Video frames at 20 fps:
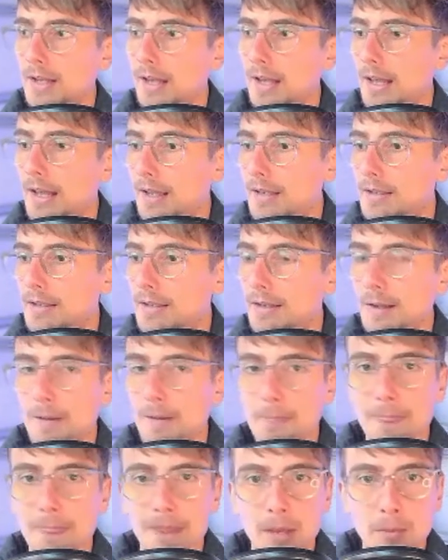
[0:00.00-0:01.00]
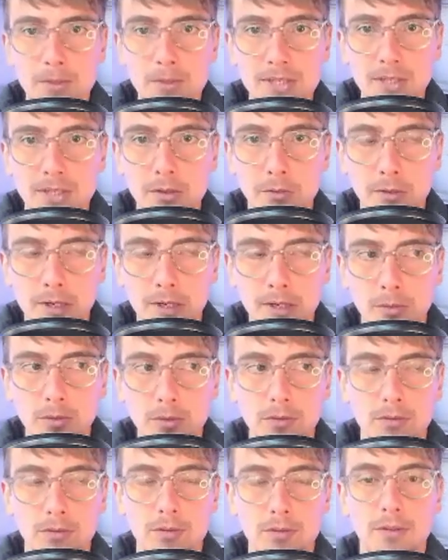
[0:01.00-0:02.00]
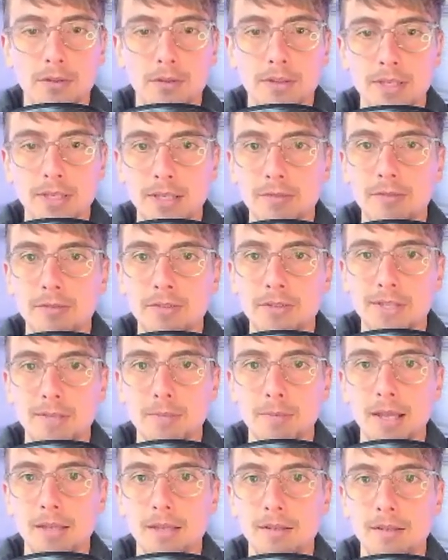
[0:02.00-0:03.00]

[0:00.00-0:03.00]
and it was incredible the difference it made